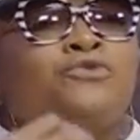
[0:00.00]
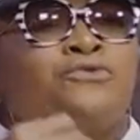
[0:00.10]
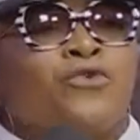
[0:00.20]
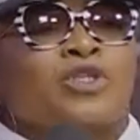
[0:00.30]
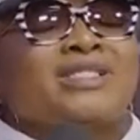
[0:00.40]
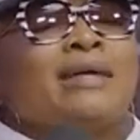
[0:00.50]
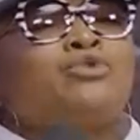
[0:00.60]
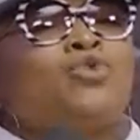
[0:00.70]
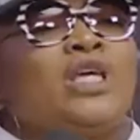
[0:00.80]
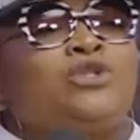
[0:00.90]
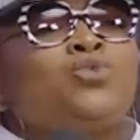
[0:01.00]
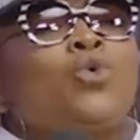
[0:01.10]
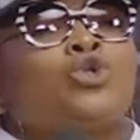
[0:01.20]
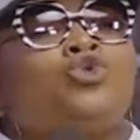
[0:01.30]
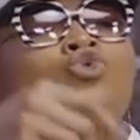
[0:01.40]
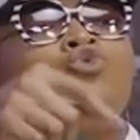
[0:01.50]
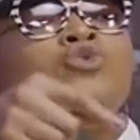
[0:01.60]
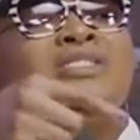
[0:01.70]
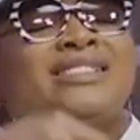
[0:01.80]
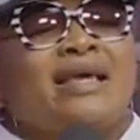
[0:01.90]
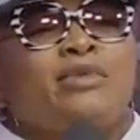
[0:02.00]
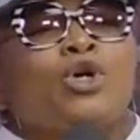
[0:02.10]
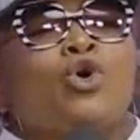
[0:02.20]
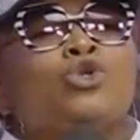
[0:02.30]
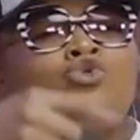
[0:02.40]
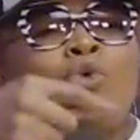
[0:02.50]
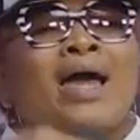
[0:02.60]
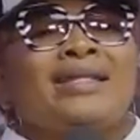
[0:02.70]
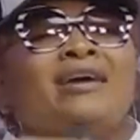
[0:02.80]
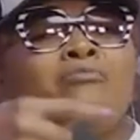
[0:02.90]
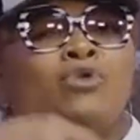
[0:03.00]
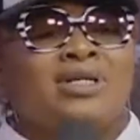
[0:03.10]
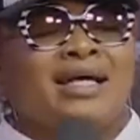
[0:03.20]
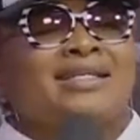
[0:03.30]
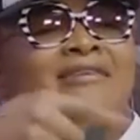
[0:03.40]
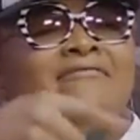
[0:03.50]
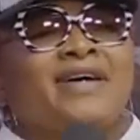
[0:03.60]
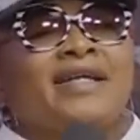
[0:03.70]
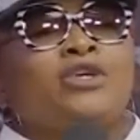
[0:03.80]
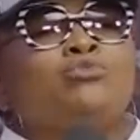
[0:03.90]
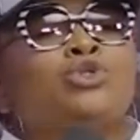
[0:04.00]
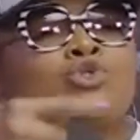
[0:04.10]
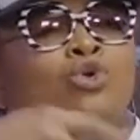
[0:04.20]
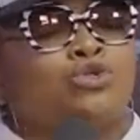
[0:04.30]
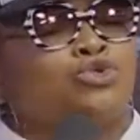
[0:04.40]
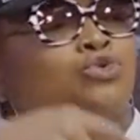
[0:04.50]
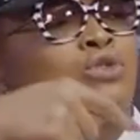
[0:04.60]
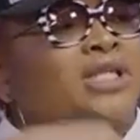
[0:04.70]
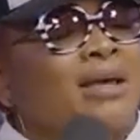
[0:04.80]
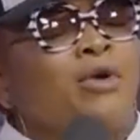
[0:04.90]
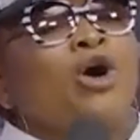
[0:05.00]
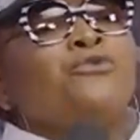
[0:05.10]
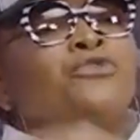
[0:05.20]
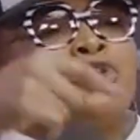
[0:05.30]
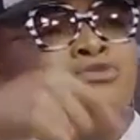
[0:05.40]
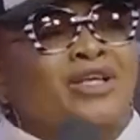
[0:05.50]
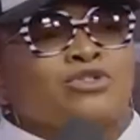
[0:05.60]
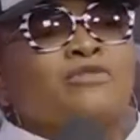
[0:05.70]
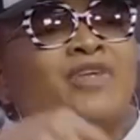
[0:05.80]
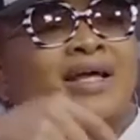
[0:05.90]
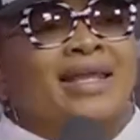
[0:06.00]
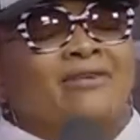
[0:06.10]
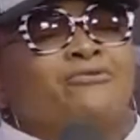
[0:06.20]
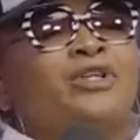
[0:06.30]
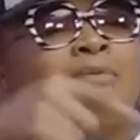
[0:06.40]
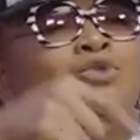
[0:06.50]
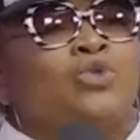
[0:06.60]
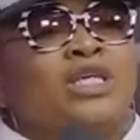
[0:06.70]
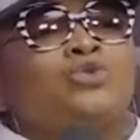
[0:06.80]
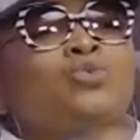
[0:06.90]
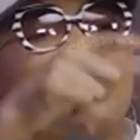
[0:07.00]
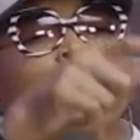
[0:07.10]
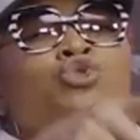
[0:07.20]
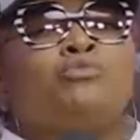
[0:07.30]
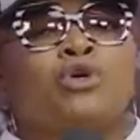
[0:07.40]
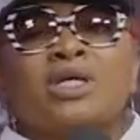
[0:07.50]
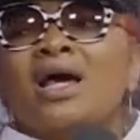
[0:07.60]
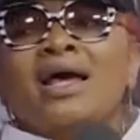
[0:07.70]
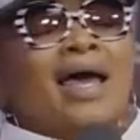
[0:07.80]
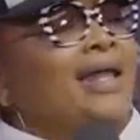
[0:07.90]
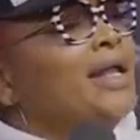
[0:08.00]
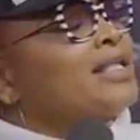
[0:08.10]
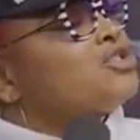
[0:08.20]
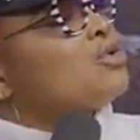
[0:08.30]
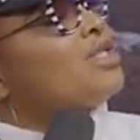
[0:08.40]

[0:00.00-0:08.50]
you force them to eat what you say because you are their mother and their father and you must control them for the rest of their life for them to eat what you must? And so